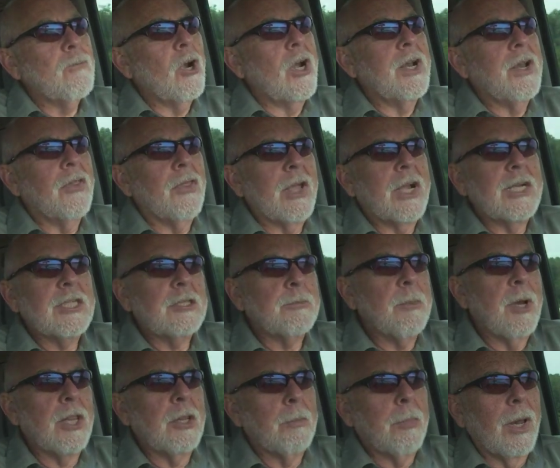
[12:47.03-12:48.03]
Trying to think of
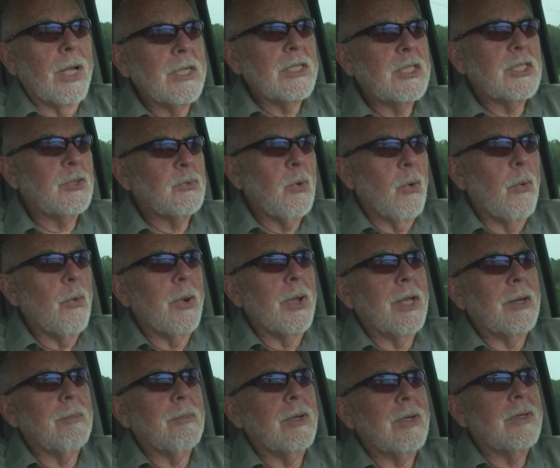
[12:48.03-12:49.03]
some other places we
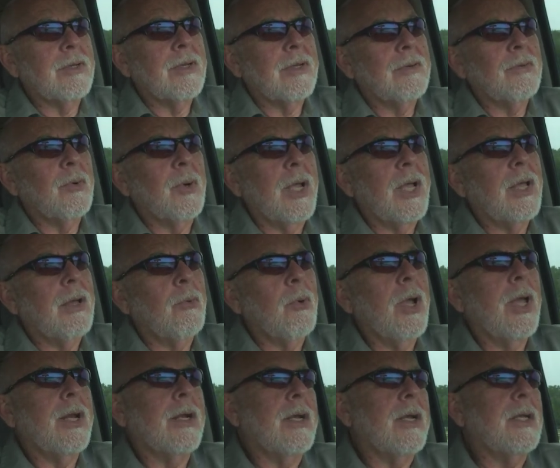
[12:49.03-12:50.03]
went, but we
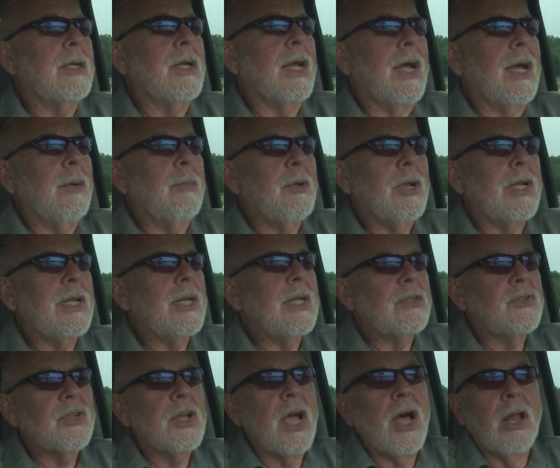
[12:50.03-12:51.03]
had a good time. Didn't
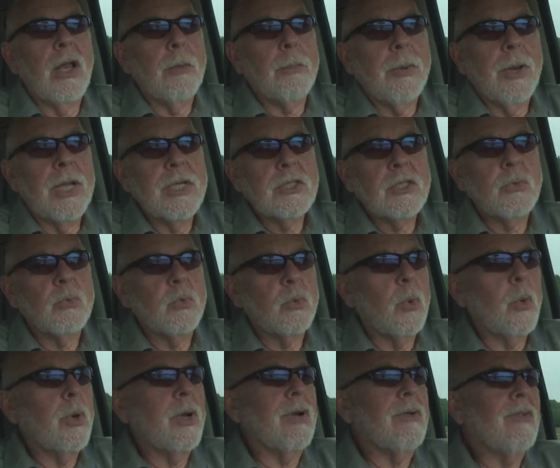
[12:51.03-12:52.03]
get to see all the places
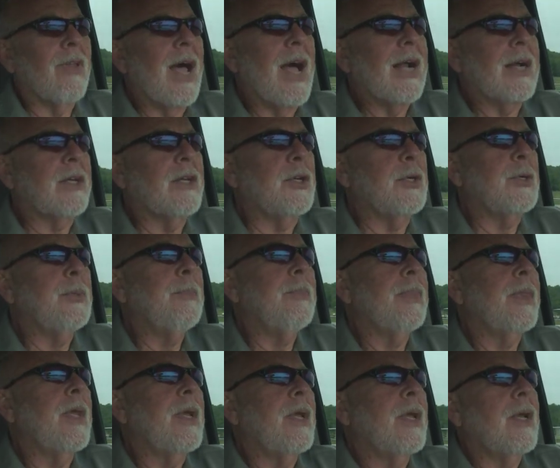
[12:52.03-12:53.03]
we would have liked to,
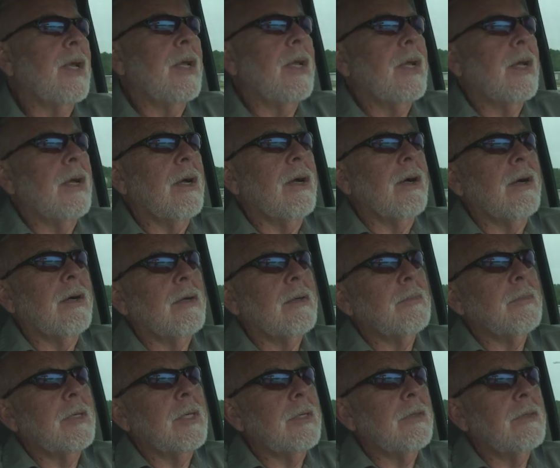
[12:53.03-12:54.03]

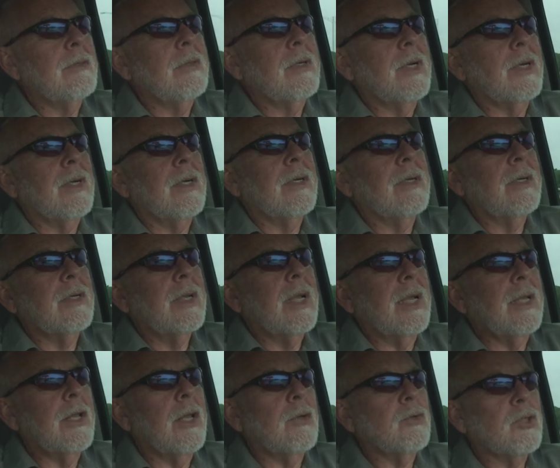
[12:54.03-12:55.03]
but
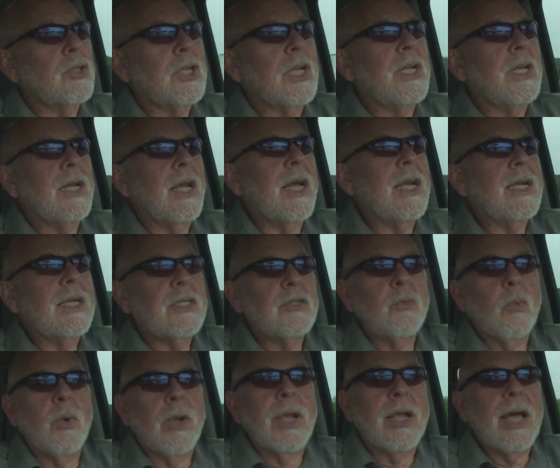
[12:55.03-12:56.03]
in those 10
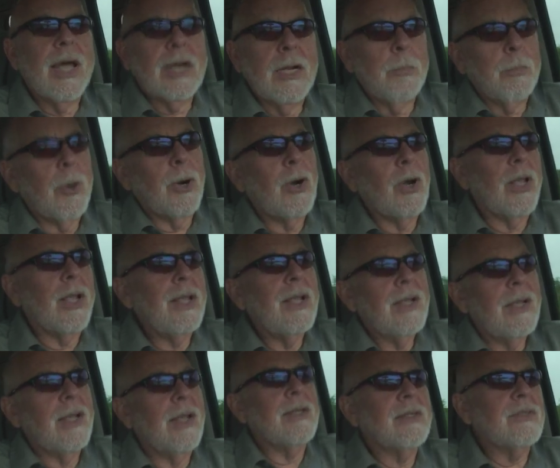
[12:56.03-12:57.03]
days we got up early
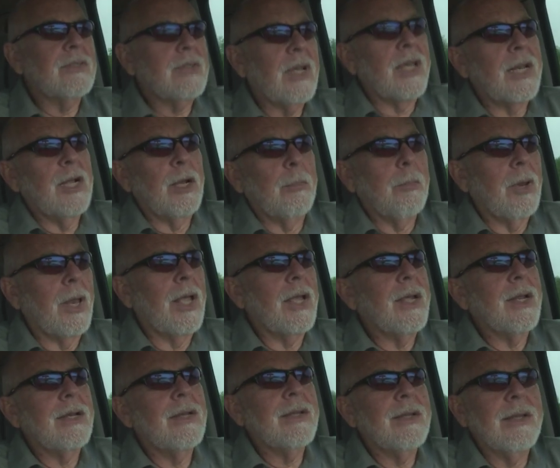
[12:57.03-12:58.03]
and stayed up
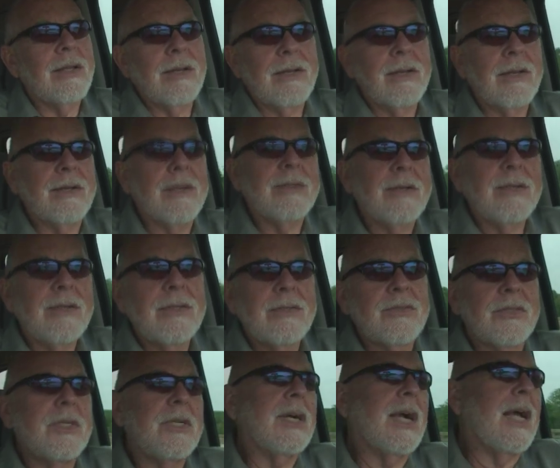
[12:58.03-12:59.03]
late,
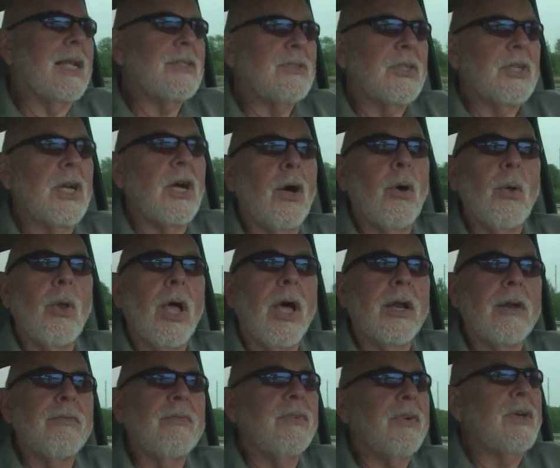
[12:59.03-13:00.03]
and still got to see a whole
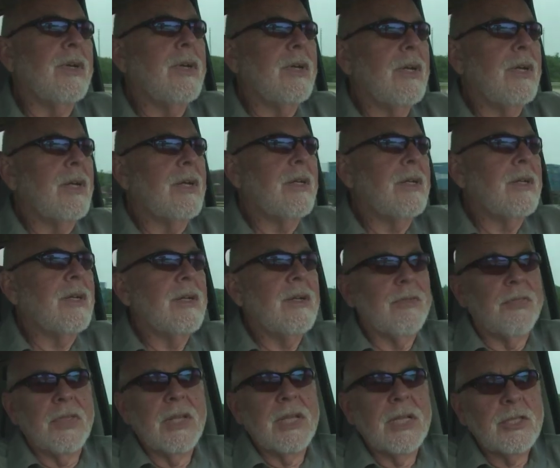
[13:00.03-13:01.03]
lot
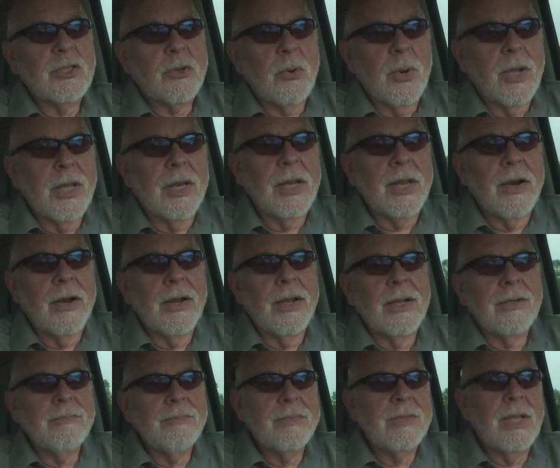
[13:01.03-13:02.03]
of things around the
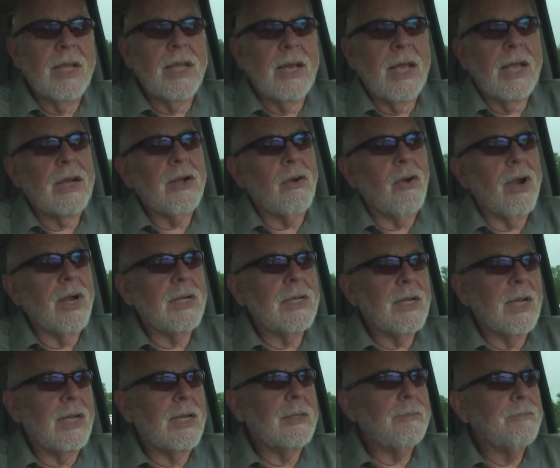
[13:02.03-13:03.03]
area and had a great
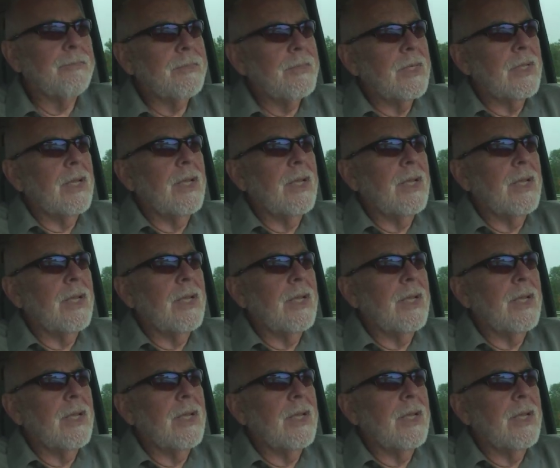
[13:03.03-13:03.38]
time.